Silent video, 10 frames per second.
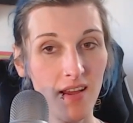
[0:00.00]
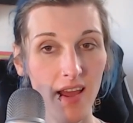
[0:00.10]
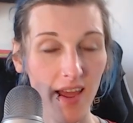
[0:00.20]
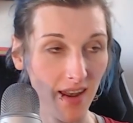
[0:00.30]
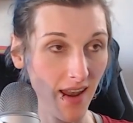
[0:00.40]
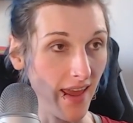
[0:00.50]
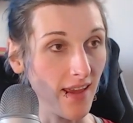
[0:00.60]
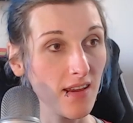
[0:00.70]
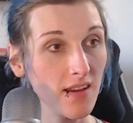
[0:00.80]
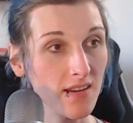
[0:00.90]
and
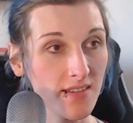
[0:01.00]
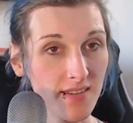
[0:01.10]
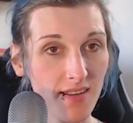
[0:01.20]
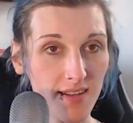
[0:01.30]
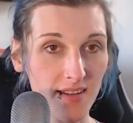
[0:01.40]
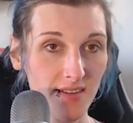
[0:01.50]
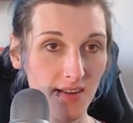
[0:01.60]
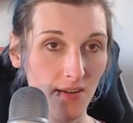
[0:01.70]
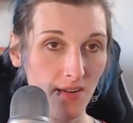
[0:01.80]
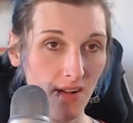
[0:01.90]
like start this
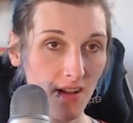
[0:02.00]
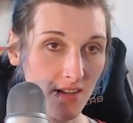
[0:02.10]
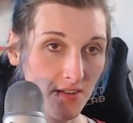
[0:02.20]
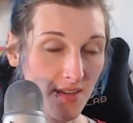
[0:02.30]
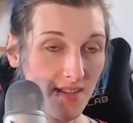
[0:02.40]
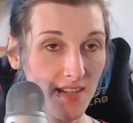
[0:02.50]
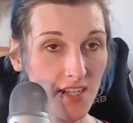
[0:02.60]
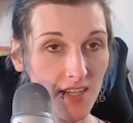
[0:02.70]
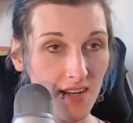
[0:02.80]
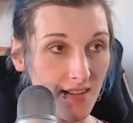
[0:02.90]
whole
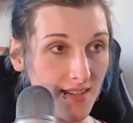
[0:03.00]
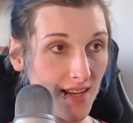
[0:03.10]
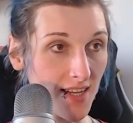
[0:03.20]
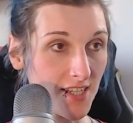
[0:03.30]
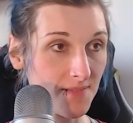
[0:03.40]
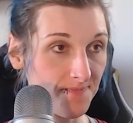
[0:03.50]
transition and such.